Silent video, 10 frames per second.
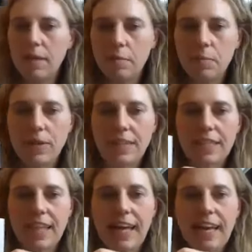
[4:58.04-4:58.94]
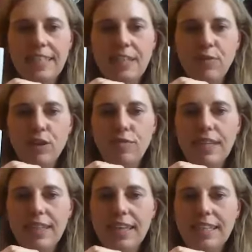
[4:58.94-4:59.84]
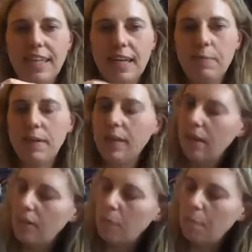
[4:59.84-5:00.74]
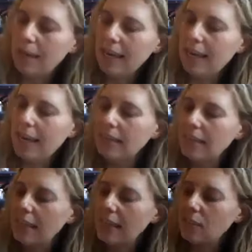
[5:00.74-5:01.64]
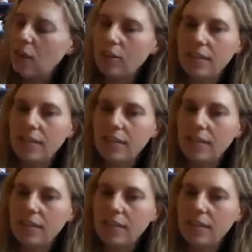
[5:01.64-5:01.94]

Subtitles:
pointing there, let's see if we can move that time. The big hand is On the